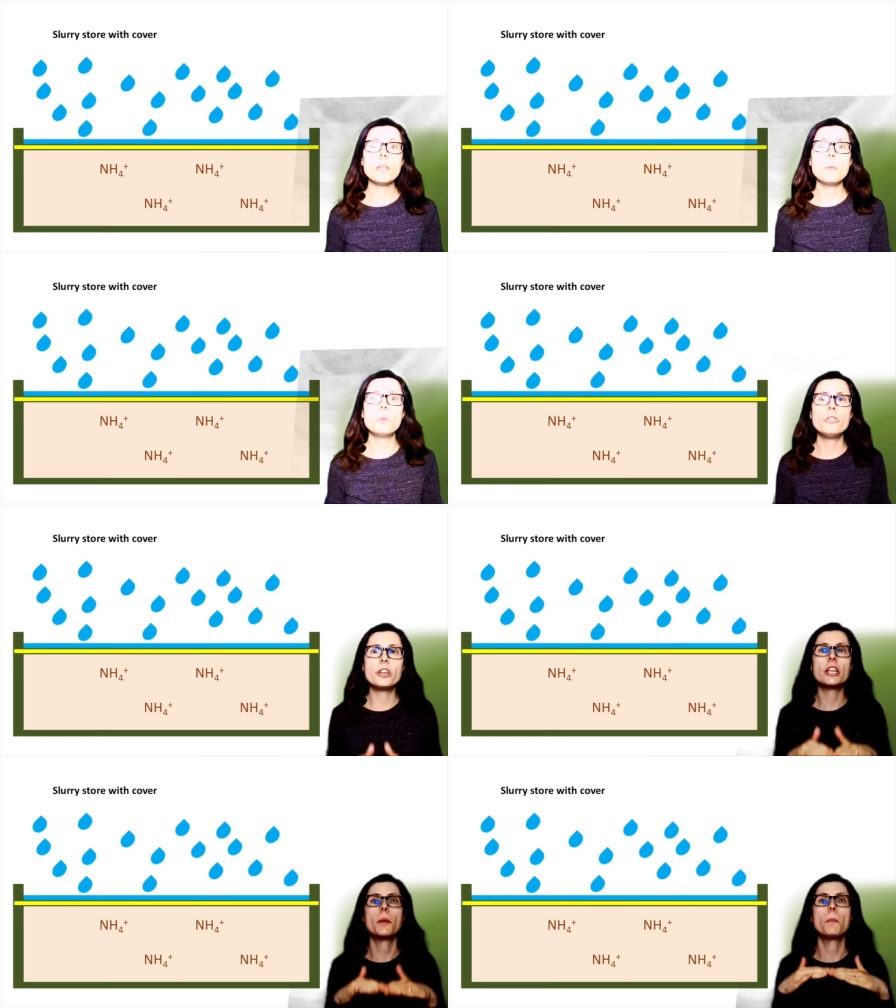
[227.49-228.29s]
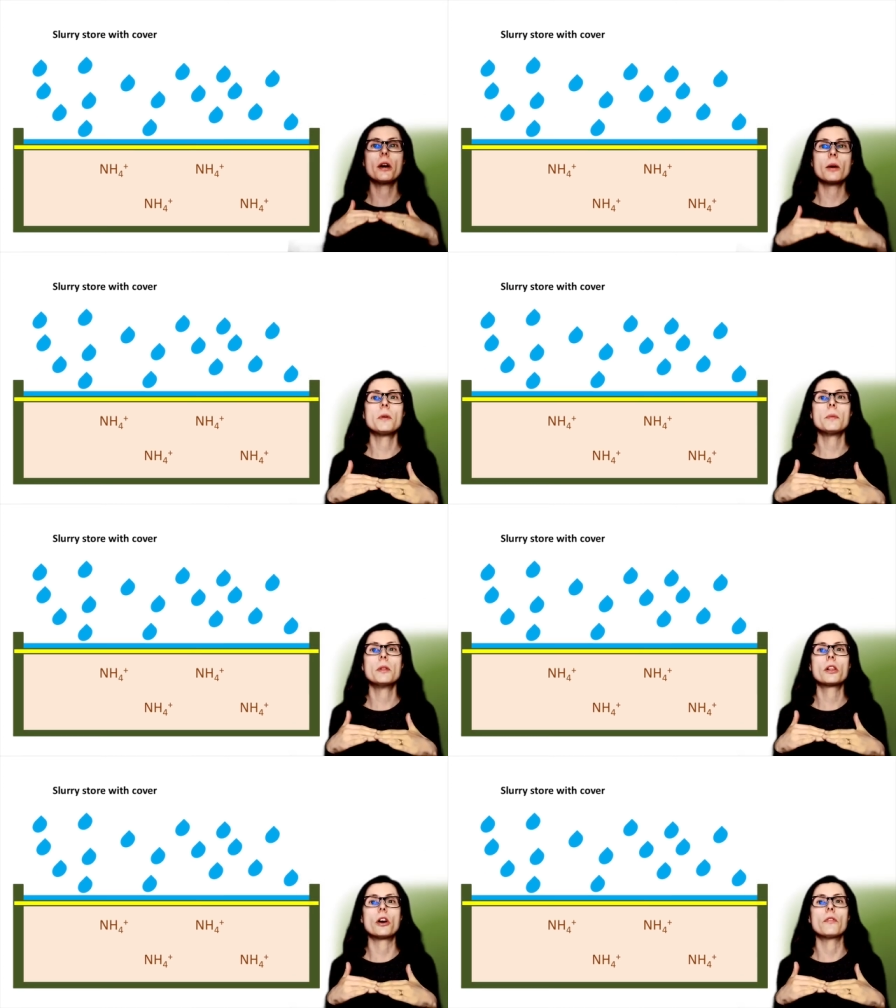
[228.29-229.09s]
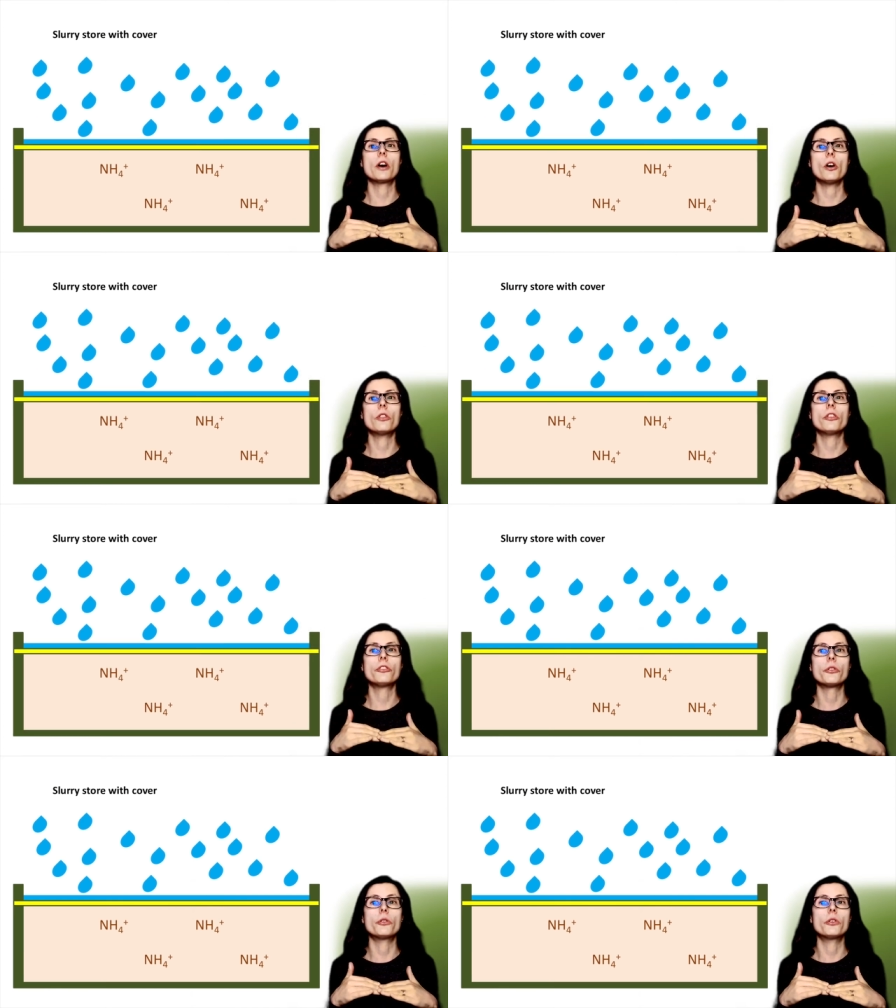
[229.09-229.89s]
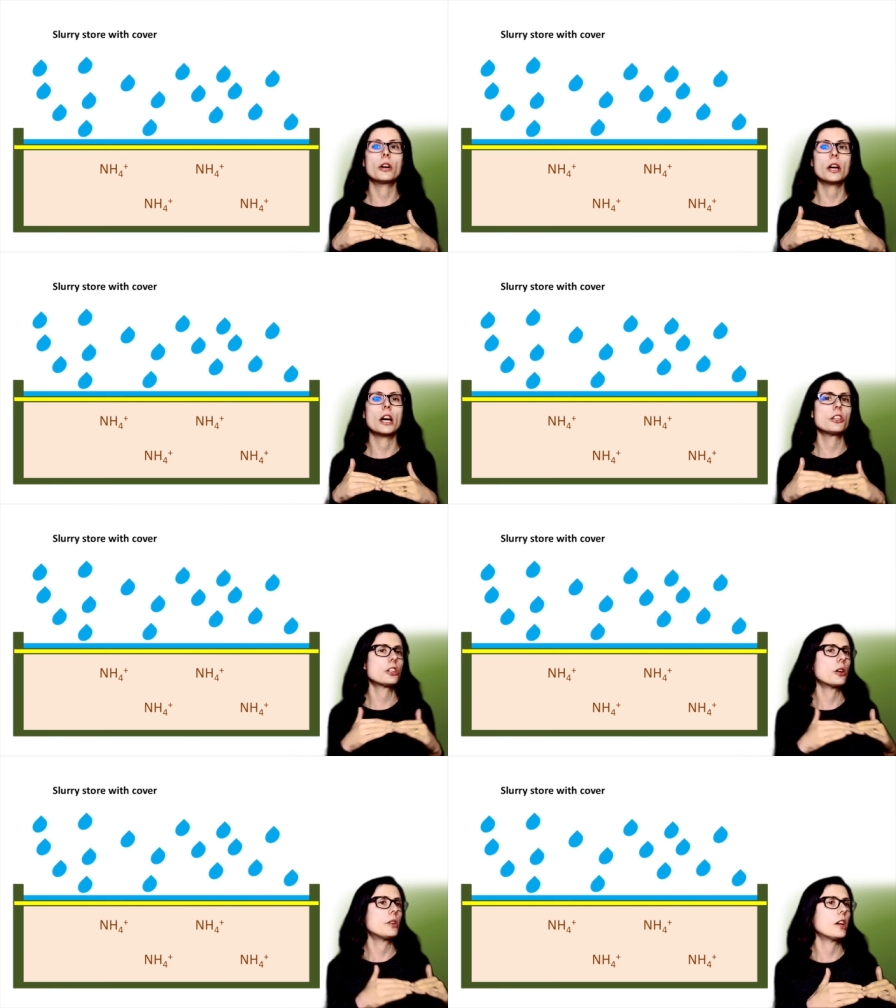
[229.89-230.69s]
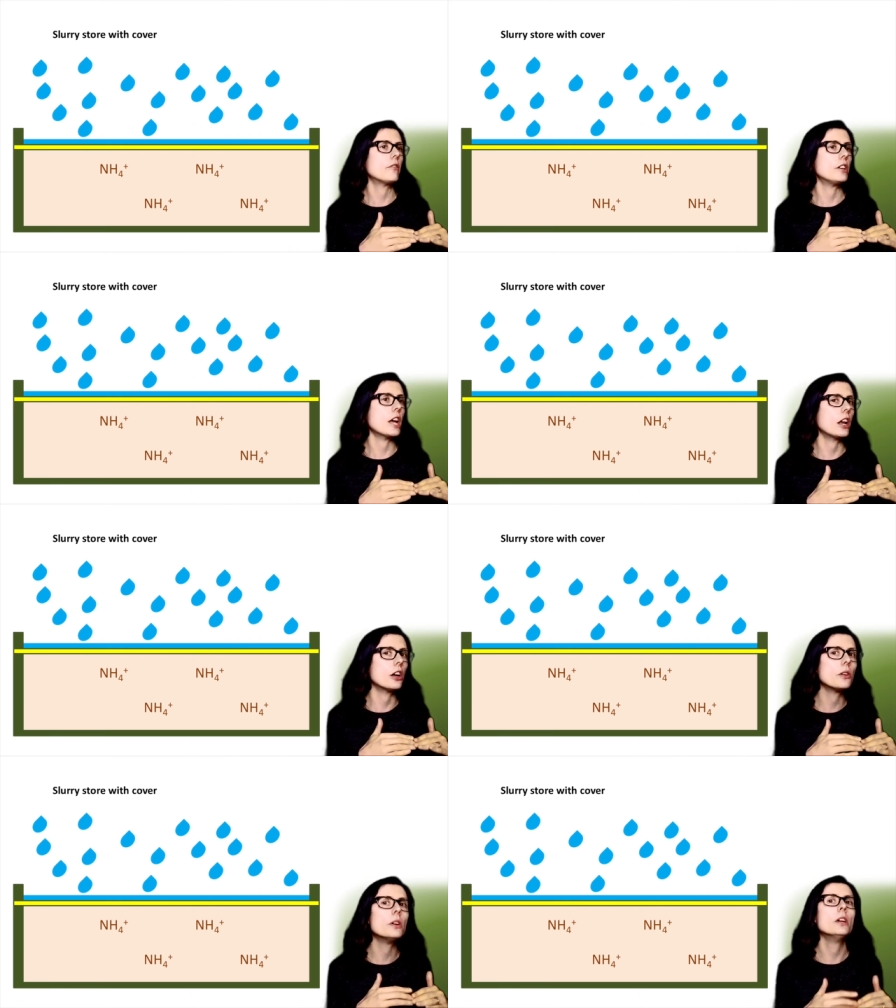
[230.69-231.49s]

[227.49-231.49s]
Putting an impermeable cover on the store, as shown here in yellow,